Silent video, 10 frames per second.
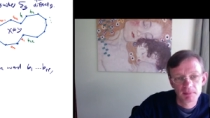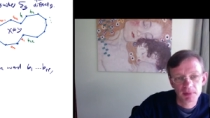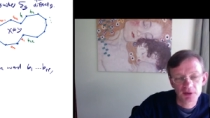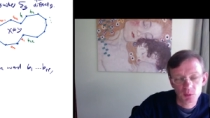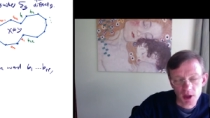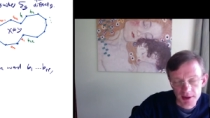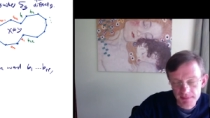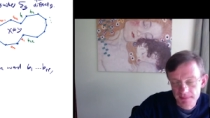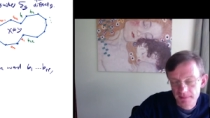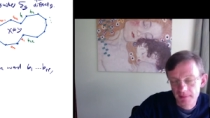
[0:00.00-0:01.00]
plus
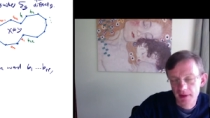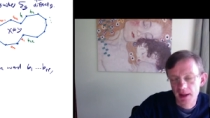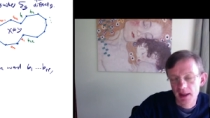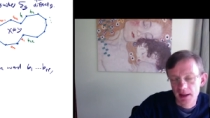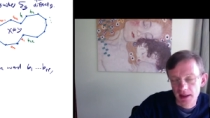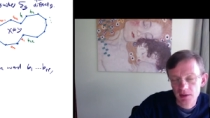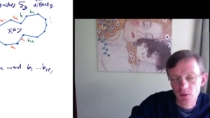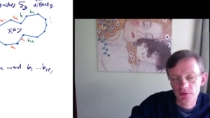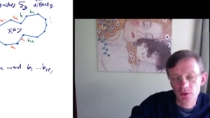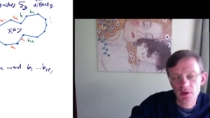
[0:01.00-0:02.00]
one
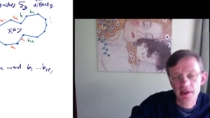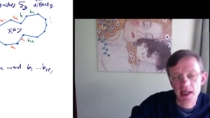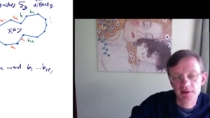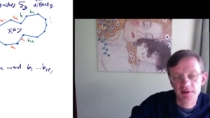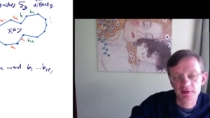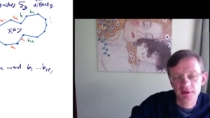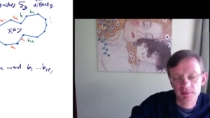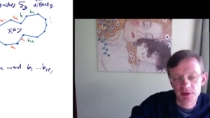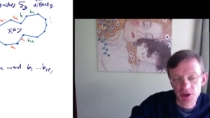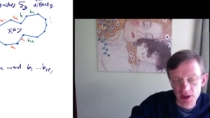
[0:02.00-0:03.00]
equals Euler characteristic of
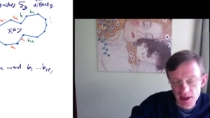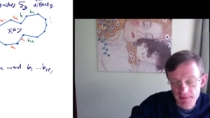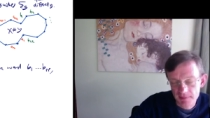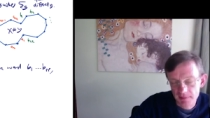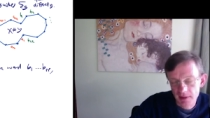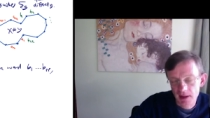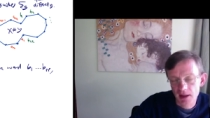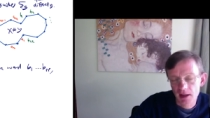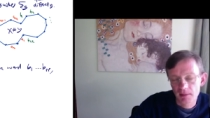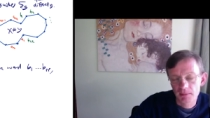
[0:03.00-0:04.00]
sigma g
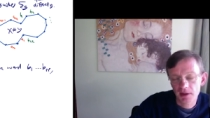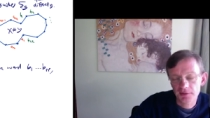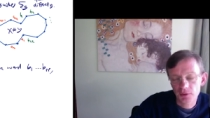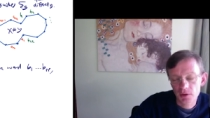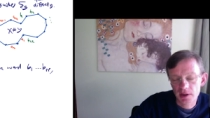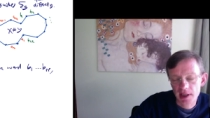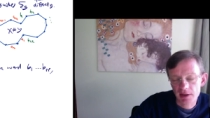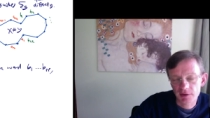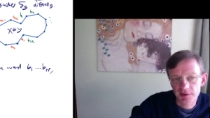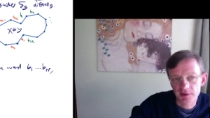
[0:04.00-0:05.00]
plus Euler
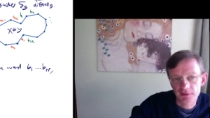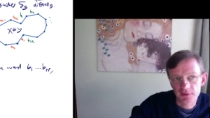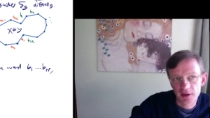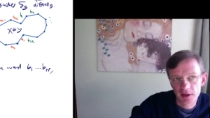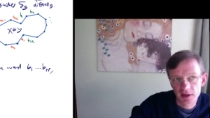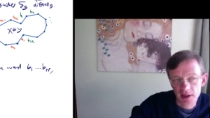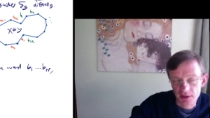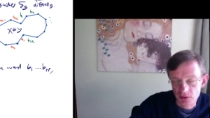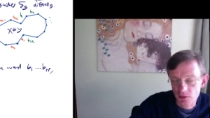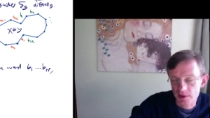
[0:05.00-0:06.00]
characteristic of
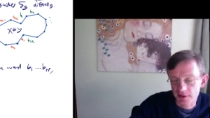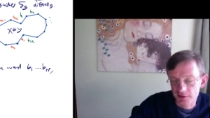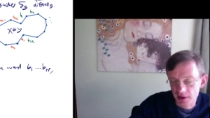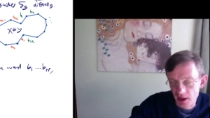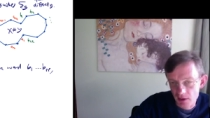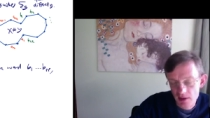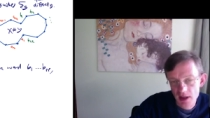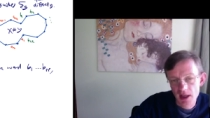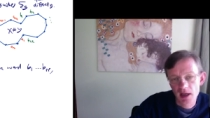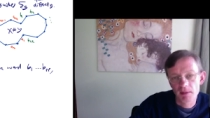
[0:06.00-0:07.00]
T two, which is zero,
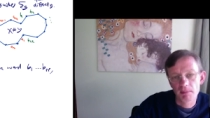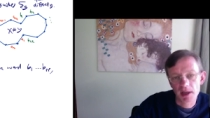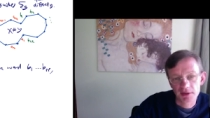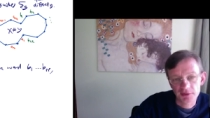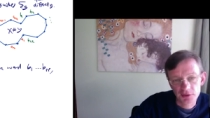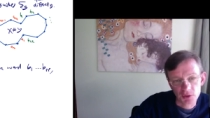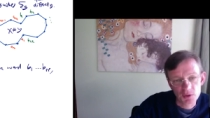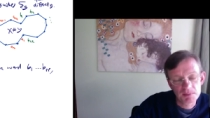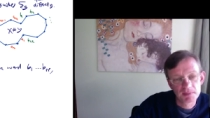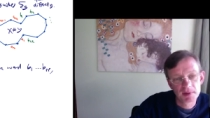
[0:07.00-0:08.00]
minus
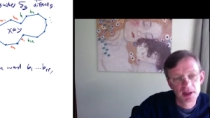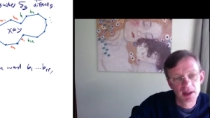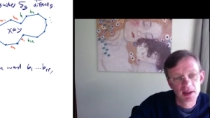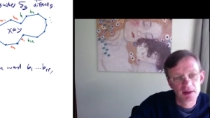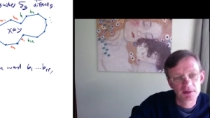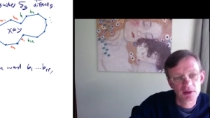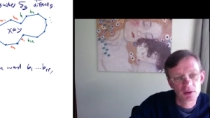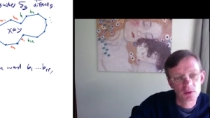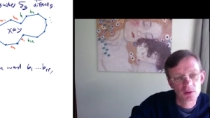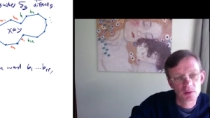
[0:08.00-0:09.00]
two.
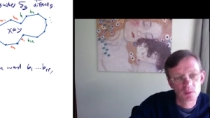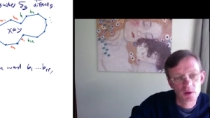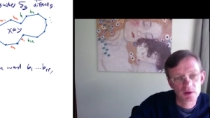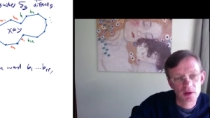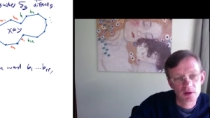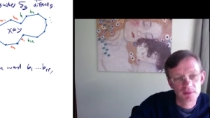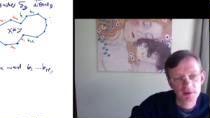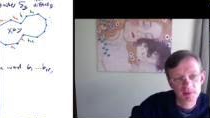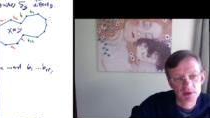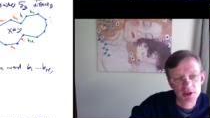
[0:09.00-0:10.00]
So when you go from
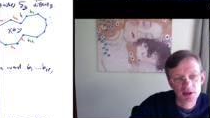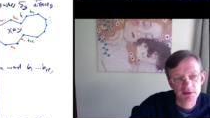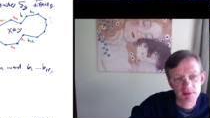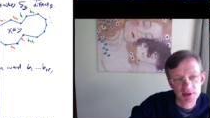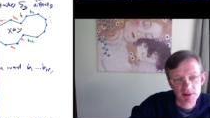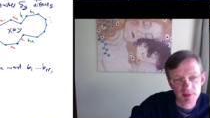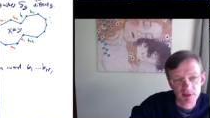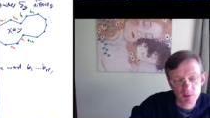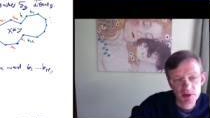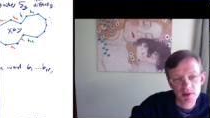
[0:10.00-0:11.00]
sigma g to sigma g
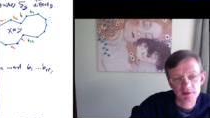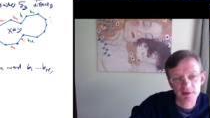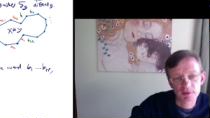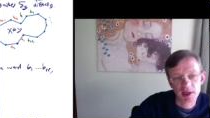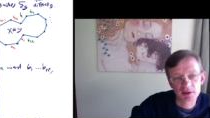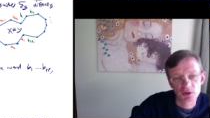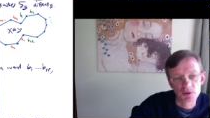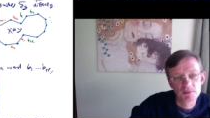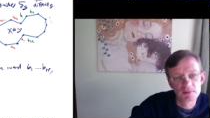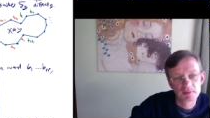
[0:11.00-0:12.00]
plus one, you have to subtract
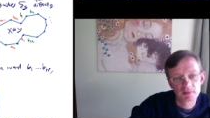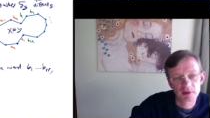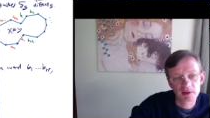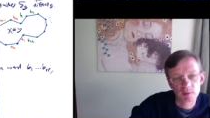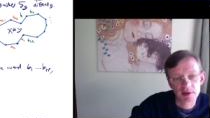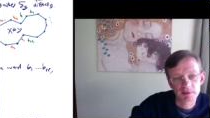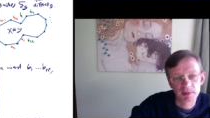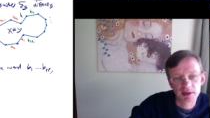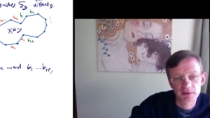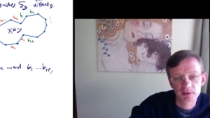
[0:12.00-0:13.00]
two. So that's why this
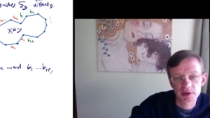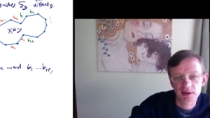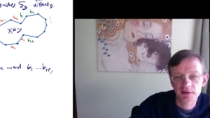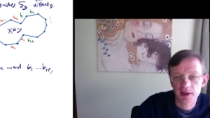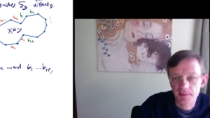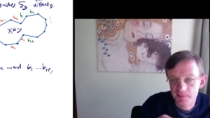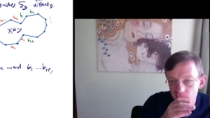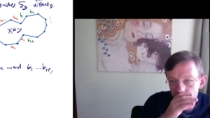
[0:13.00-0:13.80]
minus two g is there.